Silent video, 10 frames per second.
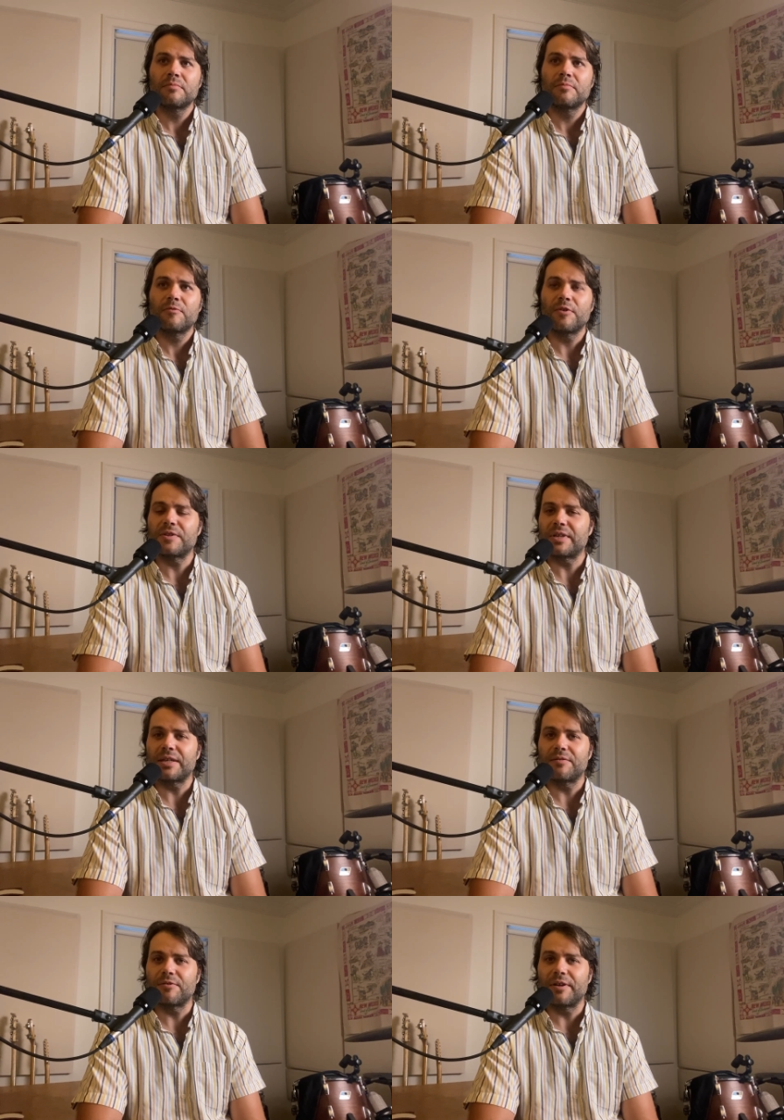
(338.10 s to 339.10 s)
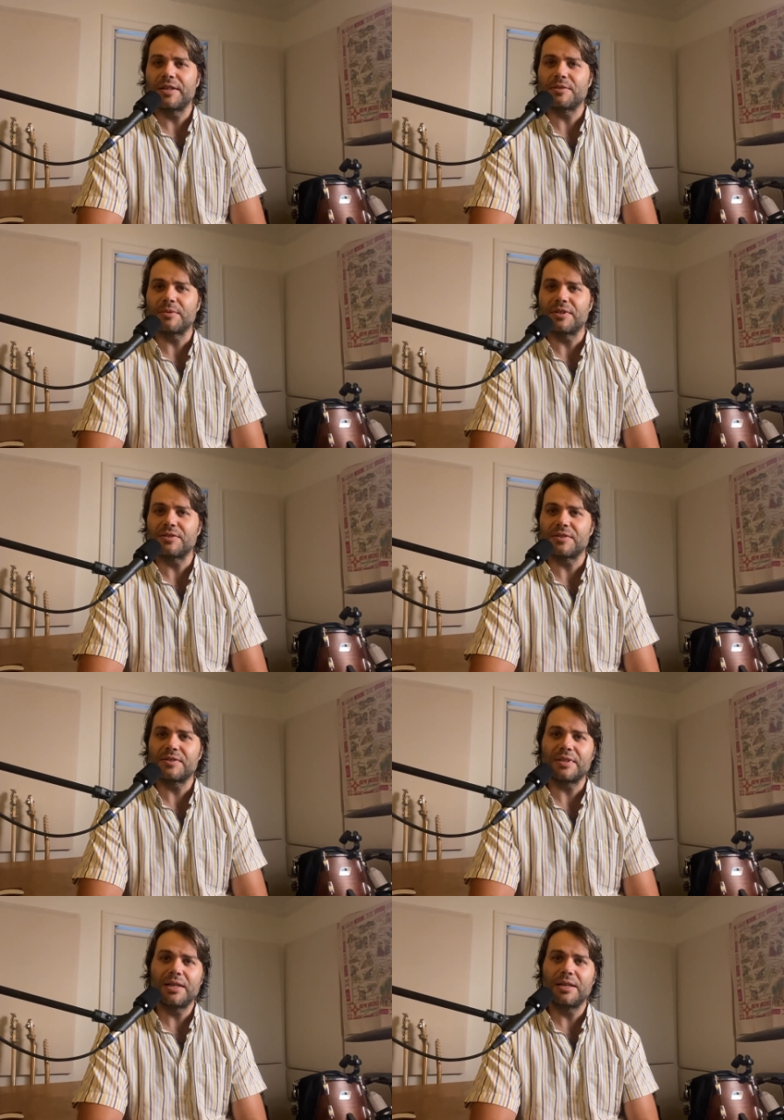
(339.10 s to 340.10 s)
for the sake of arrangement and just
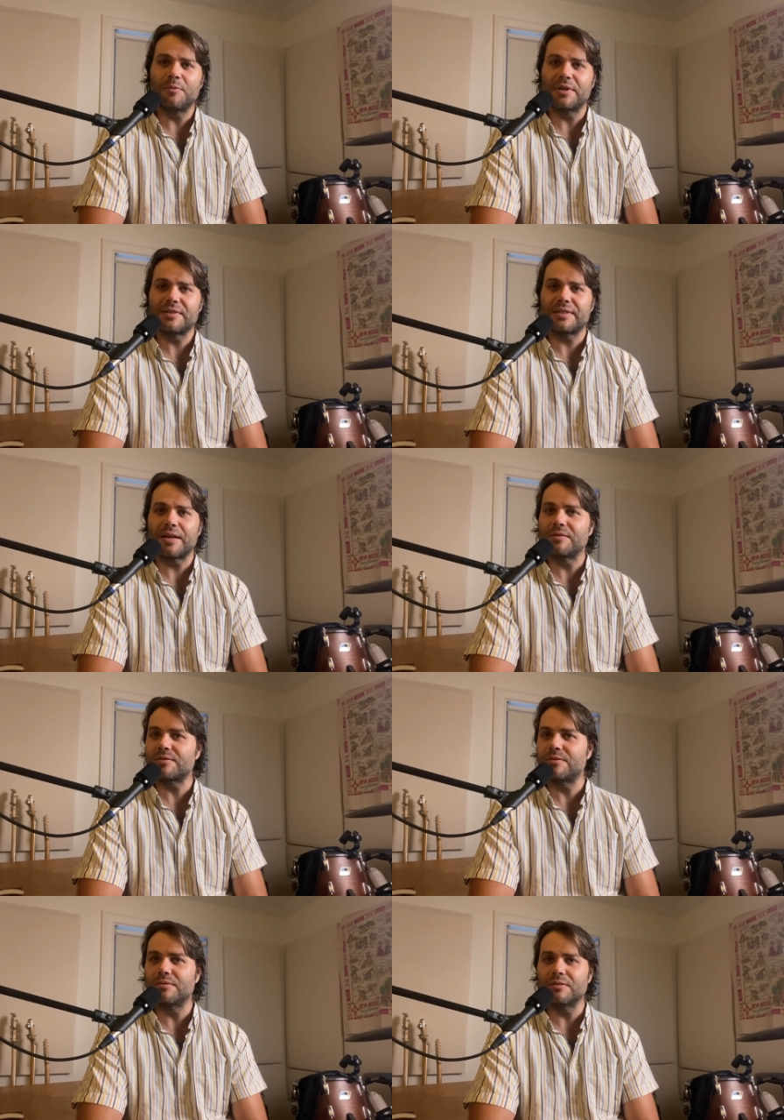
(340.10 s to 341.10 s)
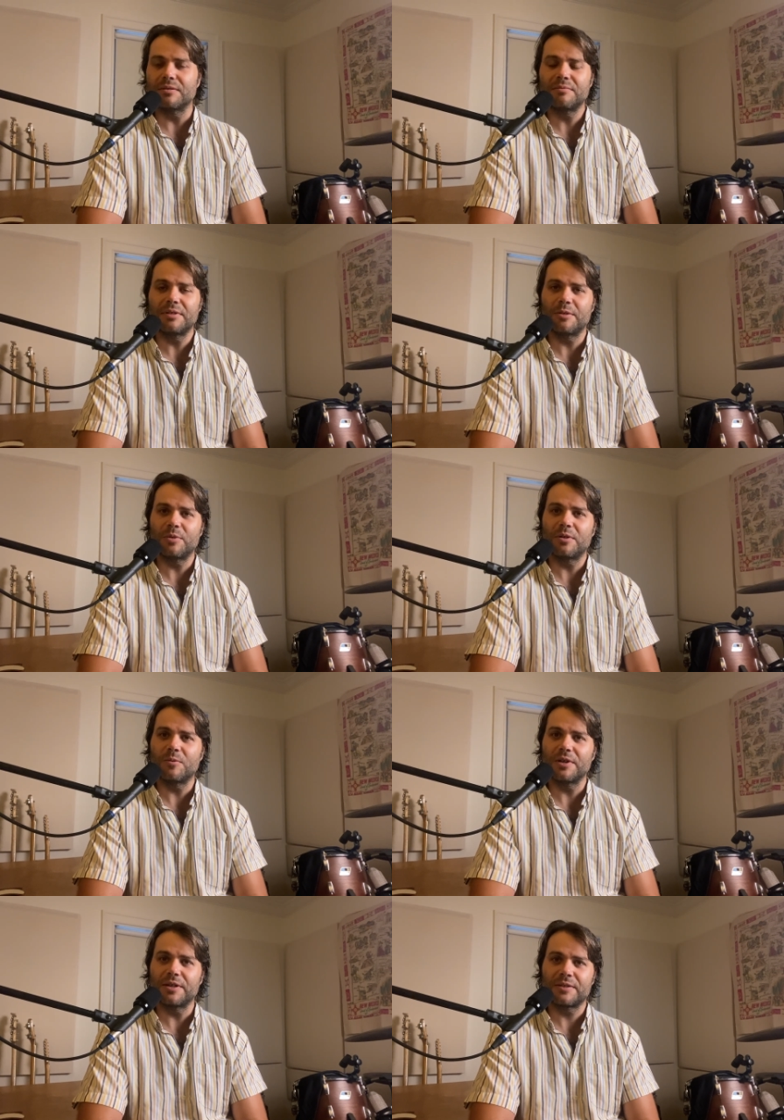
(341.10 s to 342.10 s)
seeing what sounds cool and what
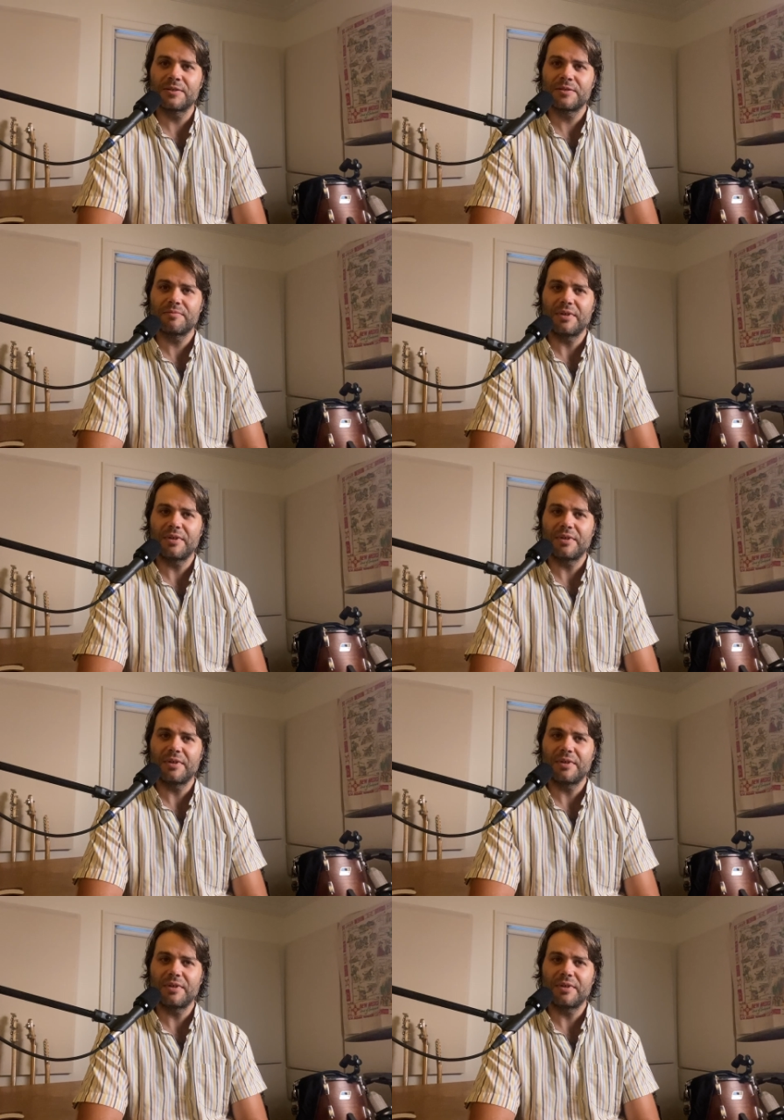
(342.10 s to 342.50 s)
works.